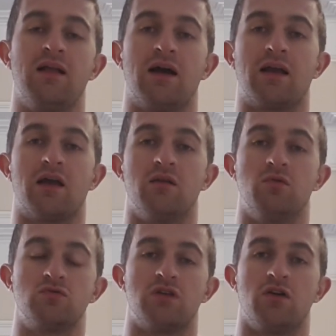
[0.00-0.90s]
and getting the
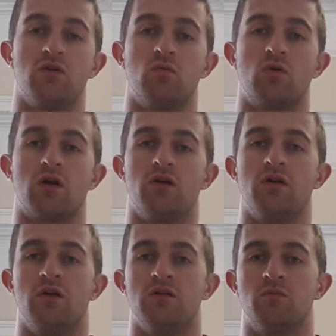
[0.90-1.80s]
most out of your workout,
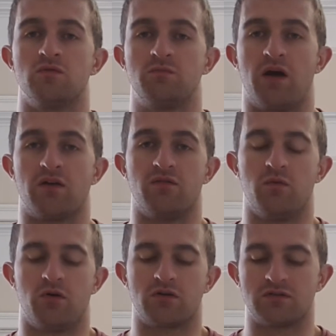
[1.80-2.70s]
the most bang for
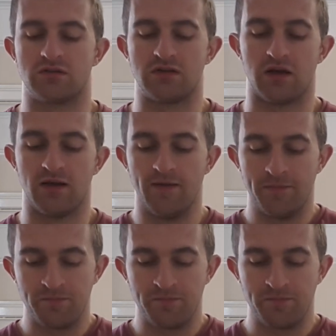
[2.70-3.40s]
your buck, as they say.